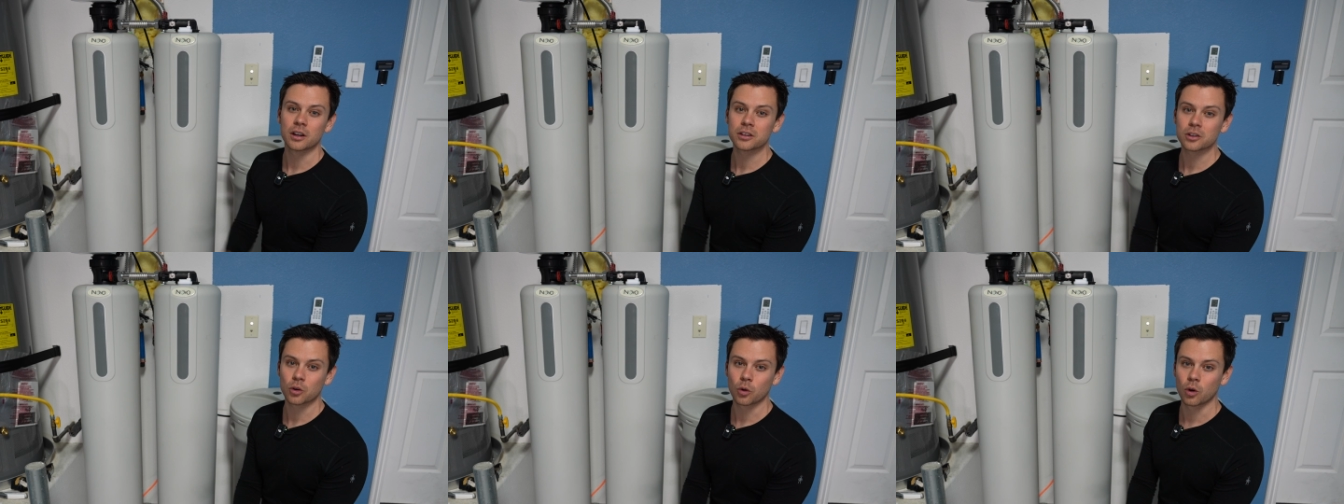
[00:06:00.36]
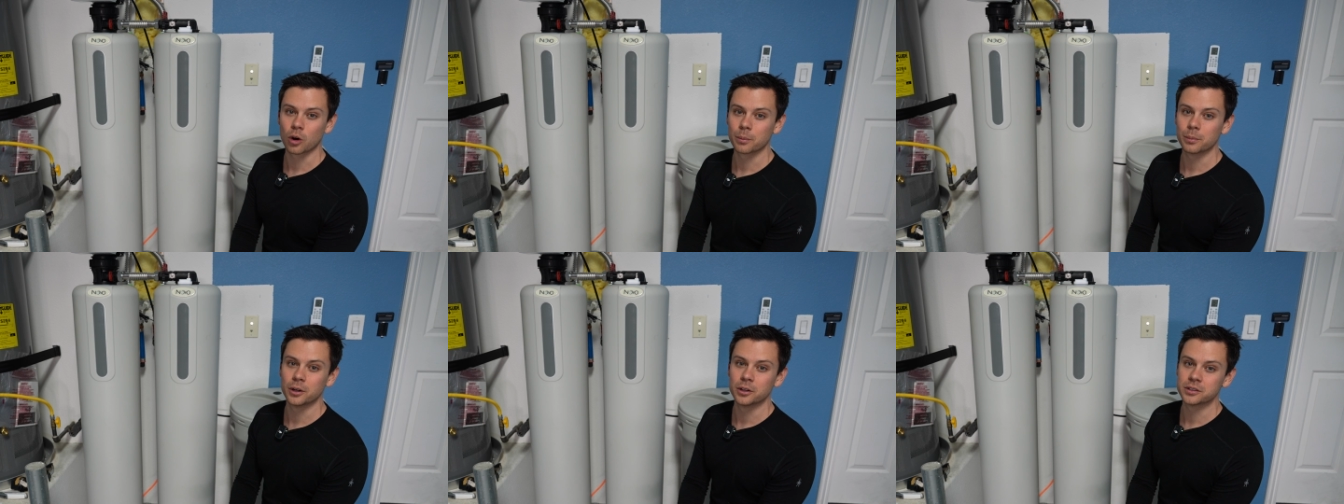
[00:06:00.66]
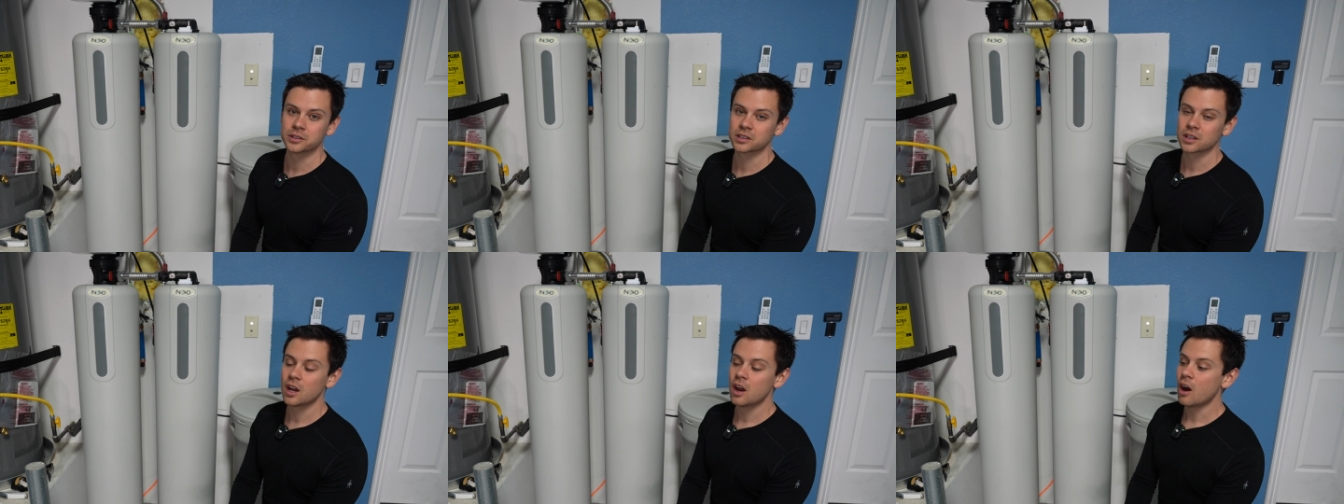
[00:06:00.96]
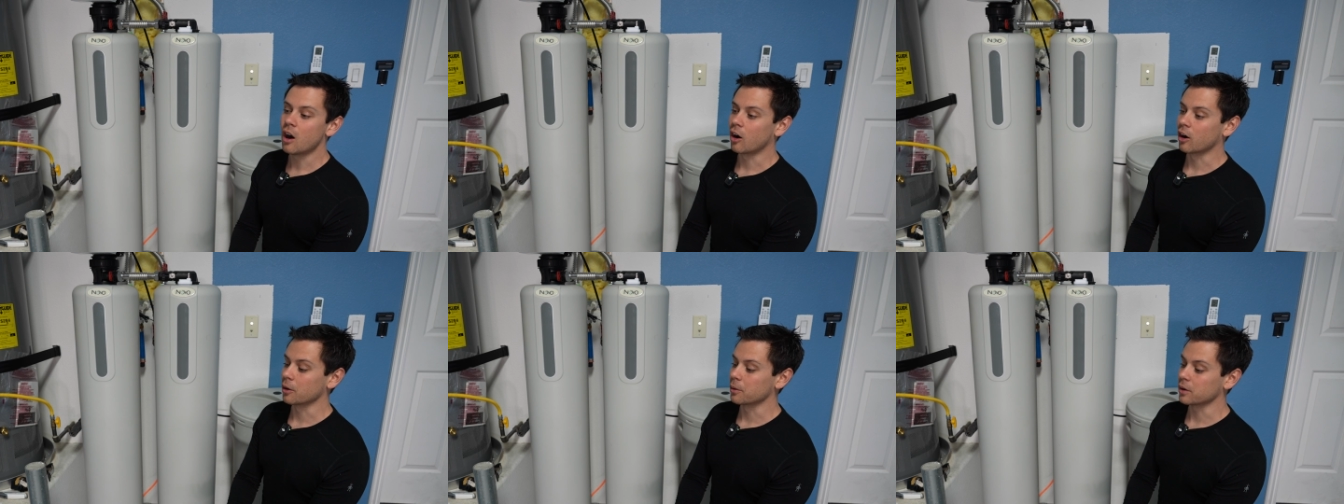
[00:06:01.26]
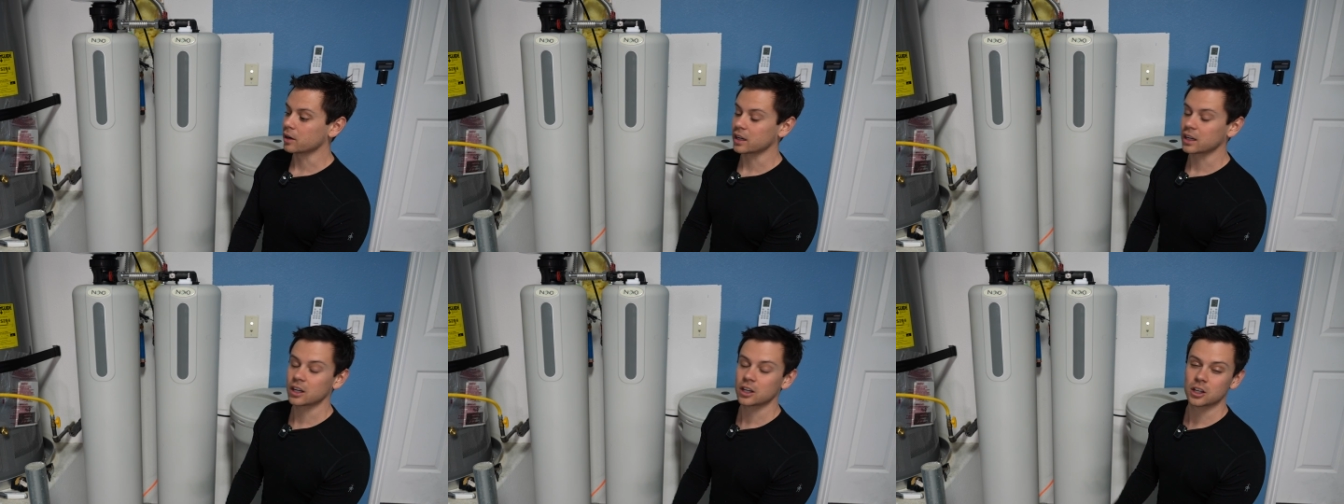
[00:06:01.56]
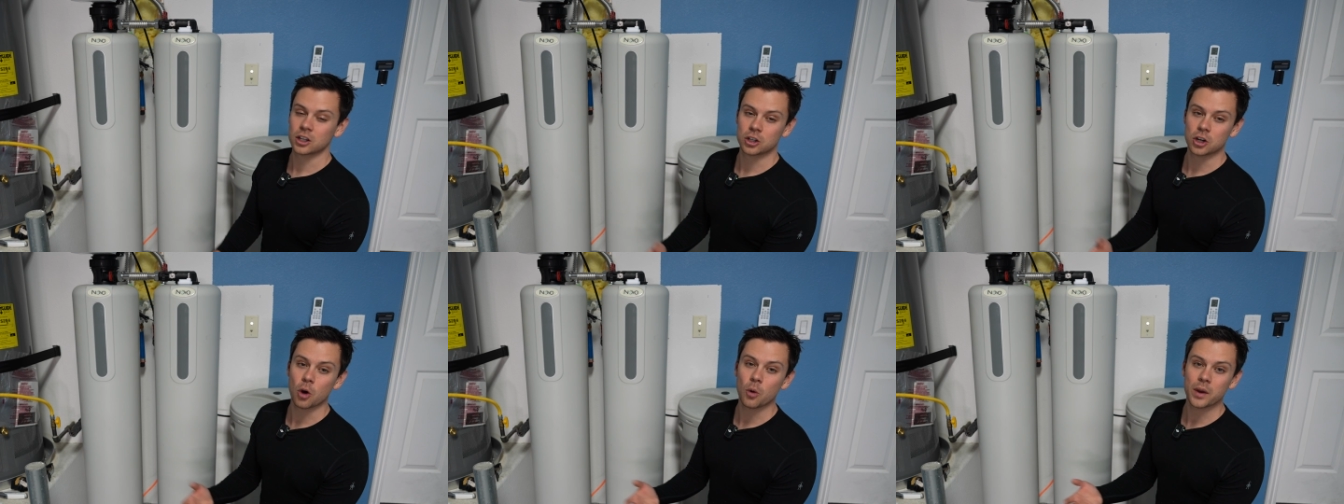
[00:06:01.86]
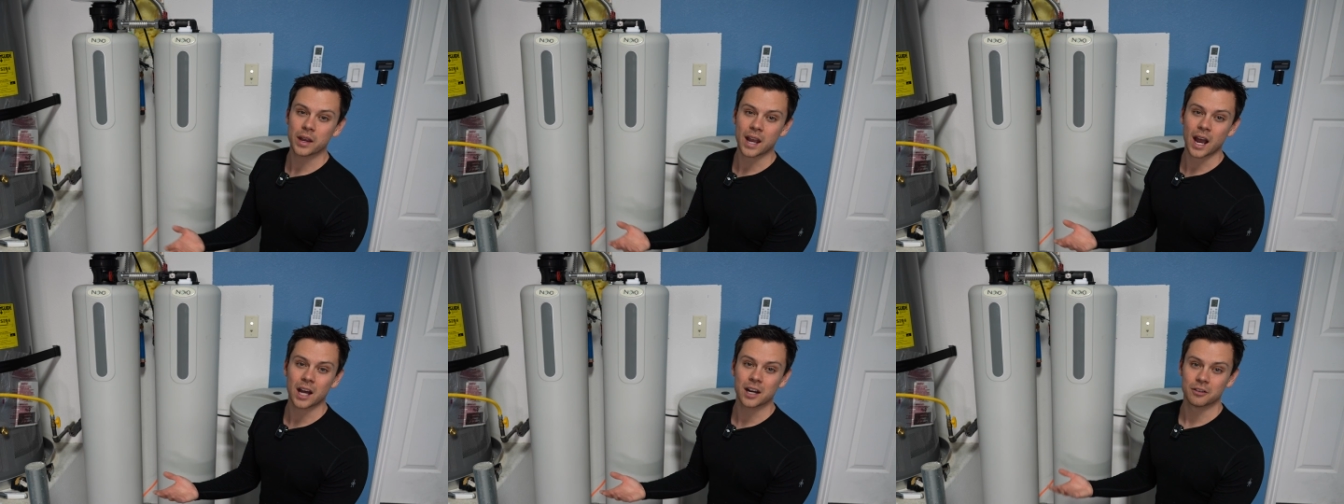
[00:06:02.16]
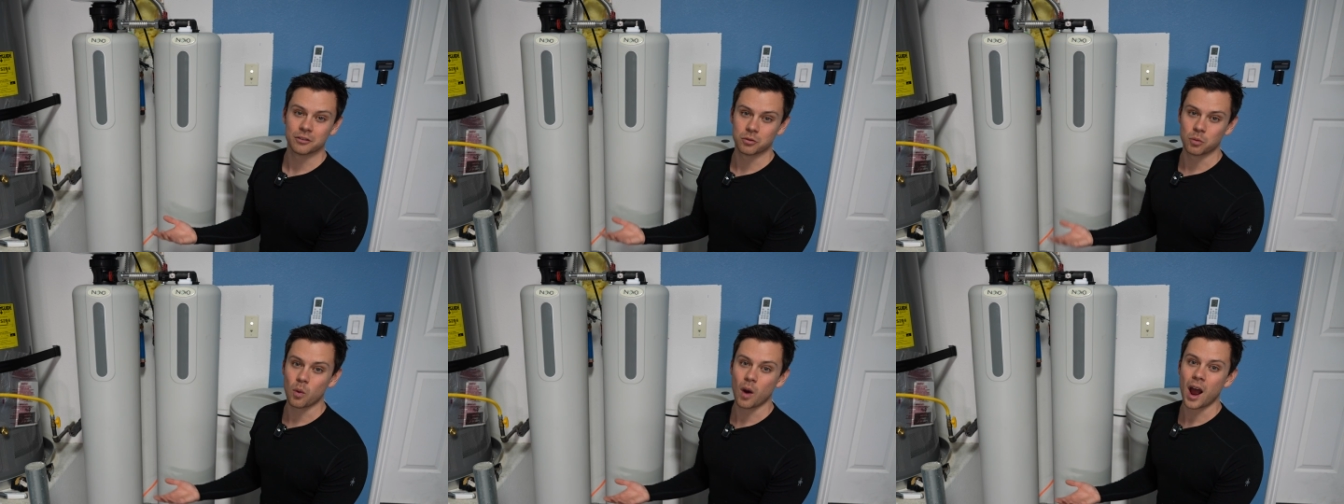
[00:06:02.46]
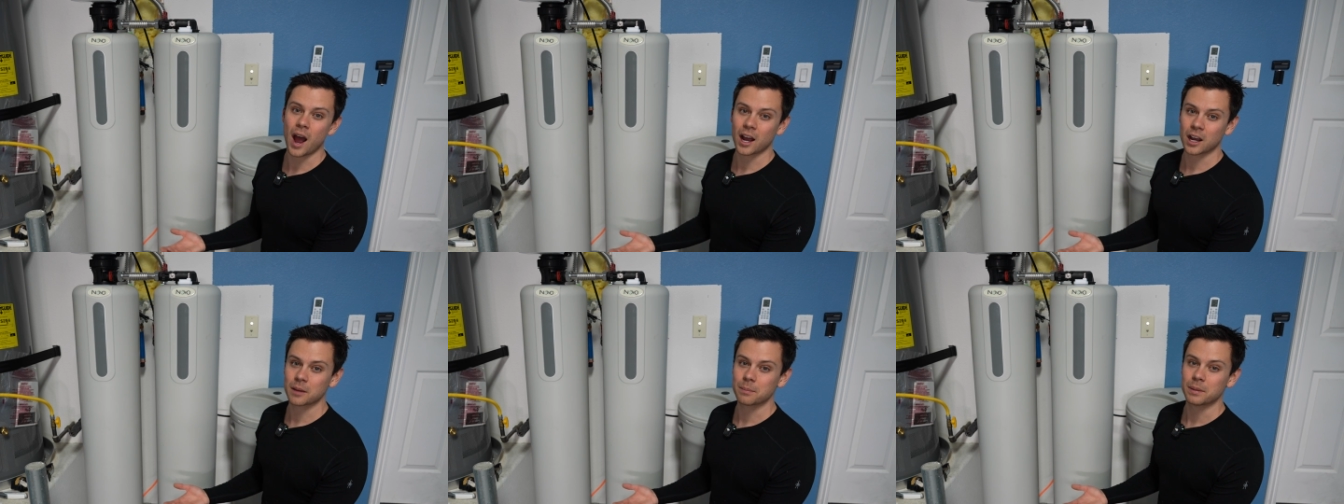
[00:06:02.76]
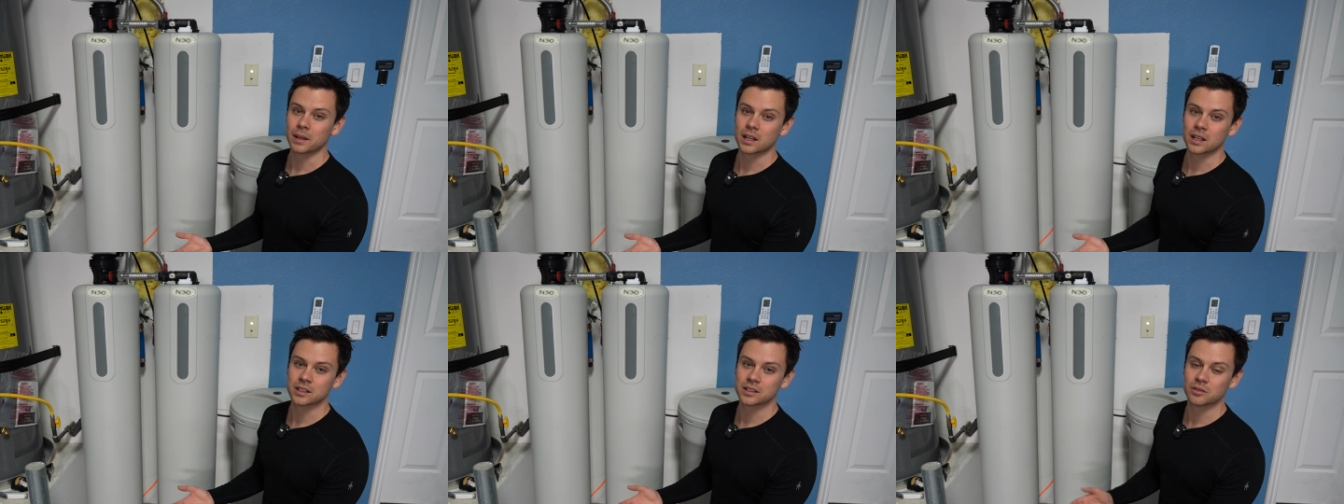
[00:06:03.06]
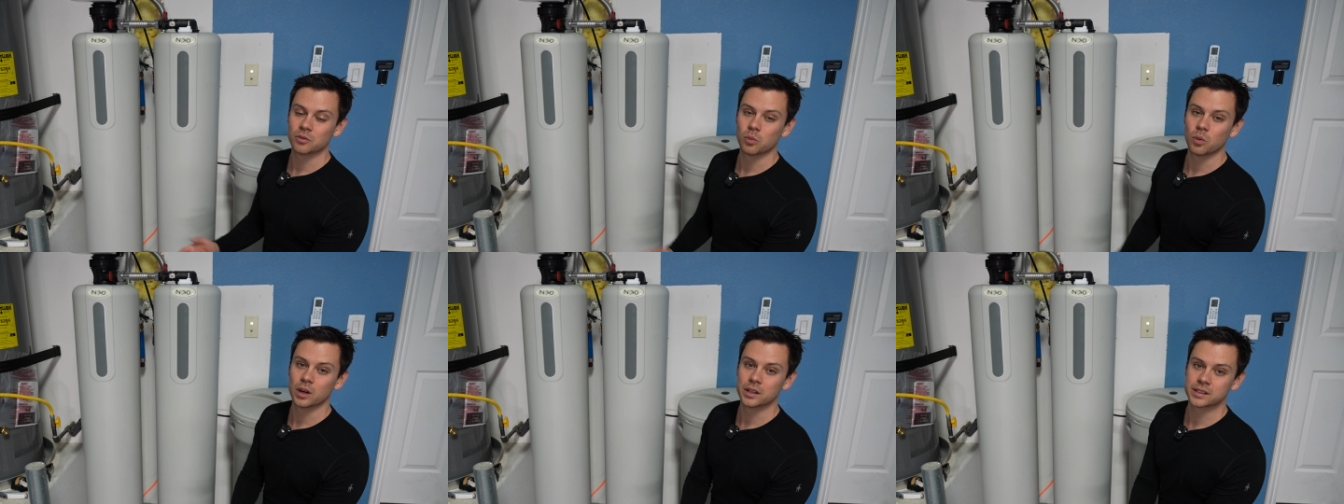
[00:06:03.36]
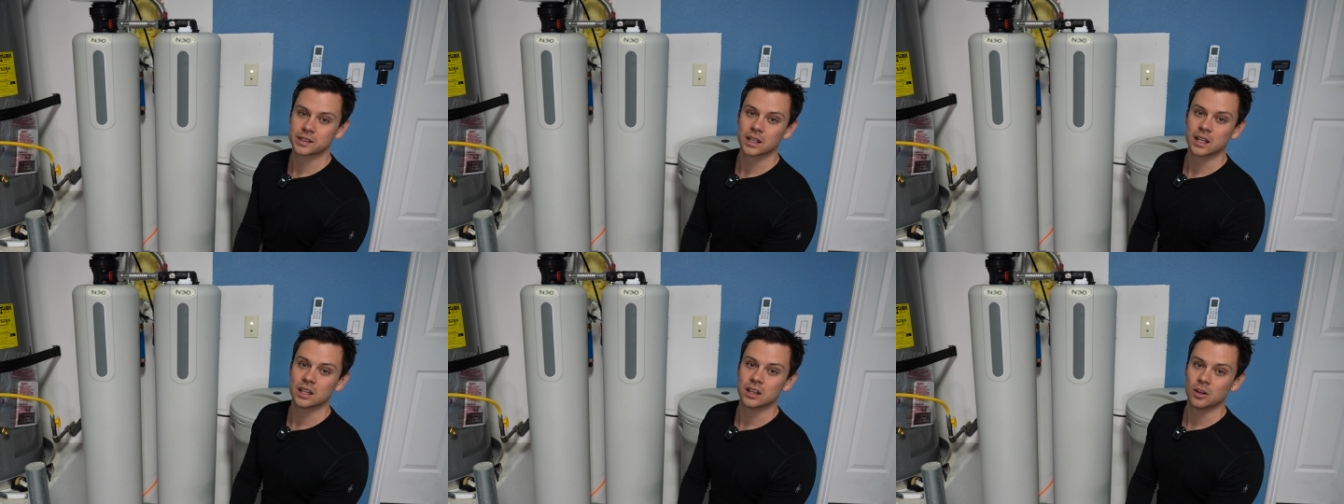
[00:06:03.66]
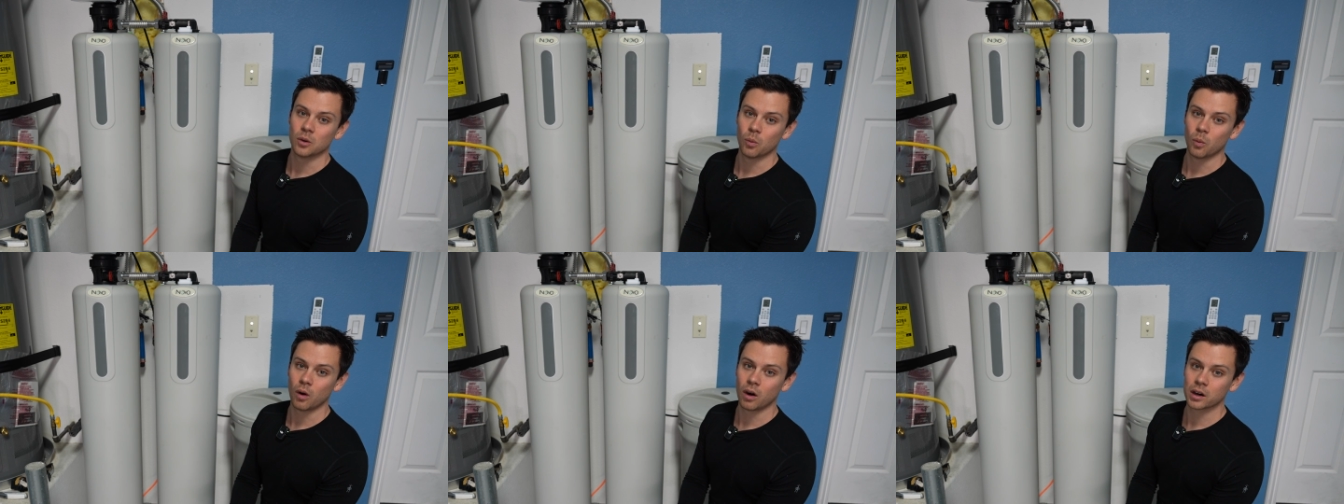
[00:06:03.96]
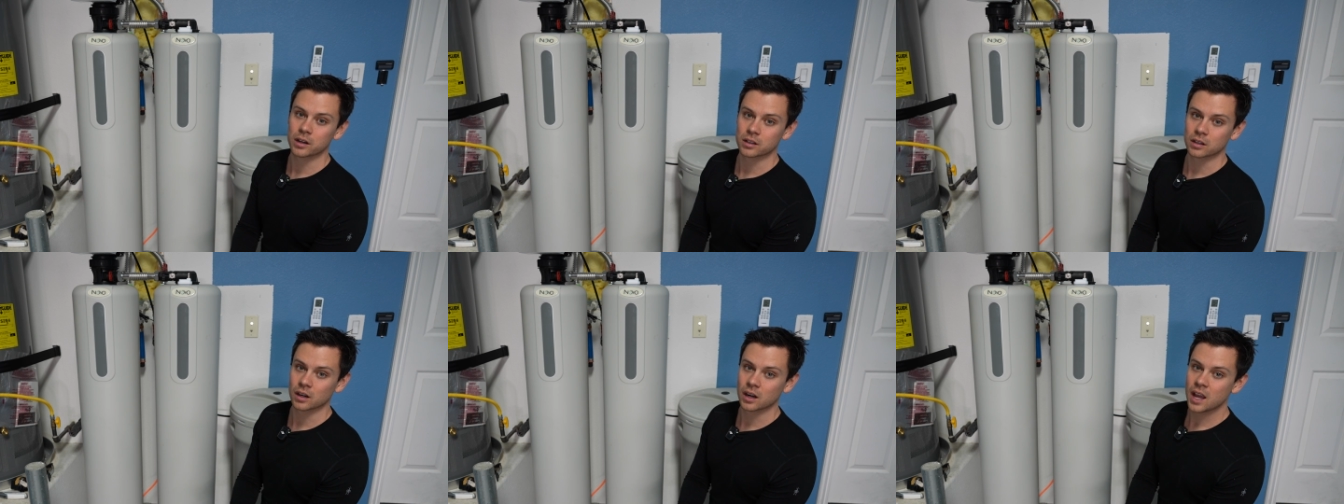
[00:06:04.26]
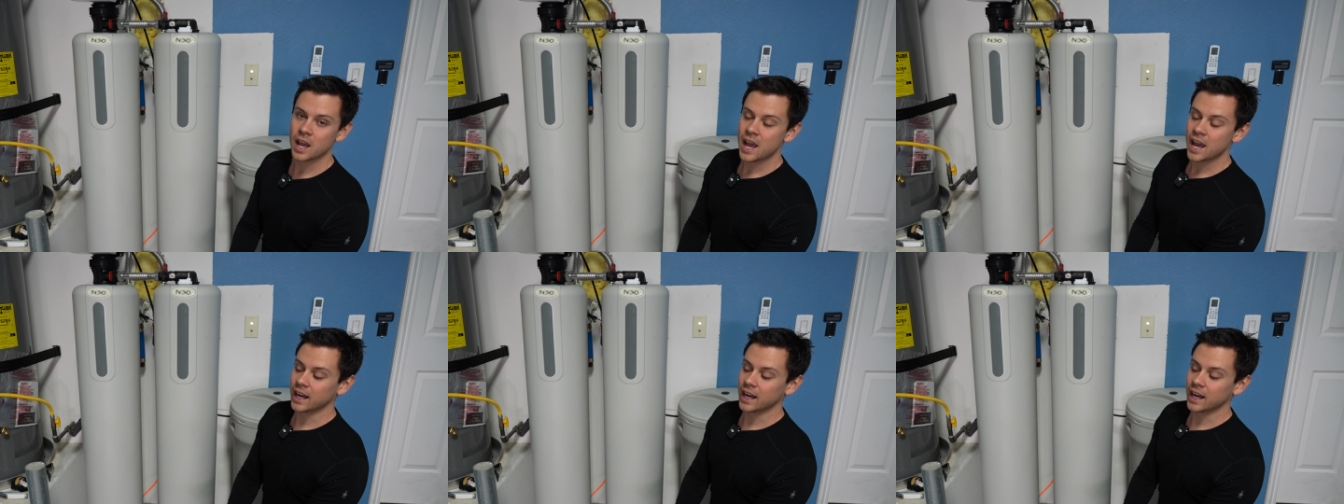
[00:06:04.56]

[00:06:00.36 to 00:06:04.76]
other hormones are going out of whack because of what's in the water.